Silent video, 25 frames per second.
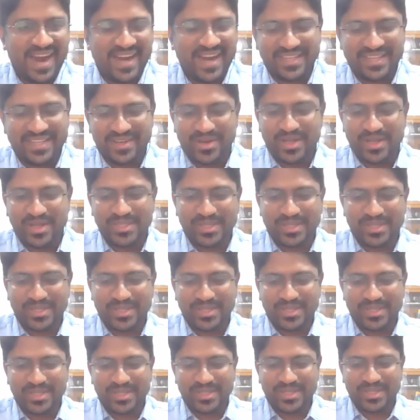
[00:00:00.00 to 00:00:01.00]
at the
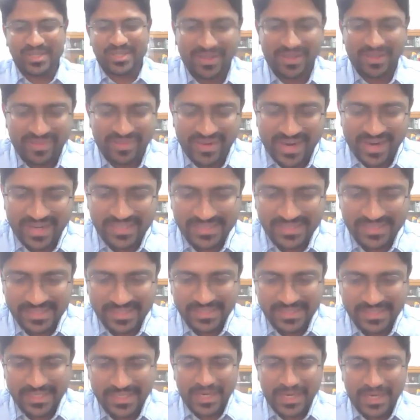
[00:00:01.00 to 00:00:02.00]
cost of the public
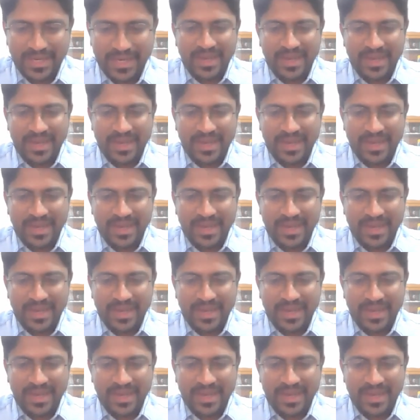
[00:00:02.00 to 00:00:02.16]
finances.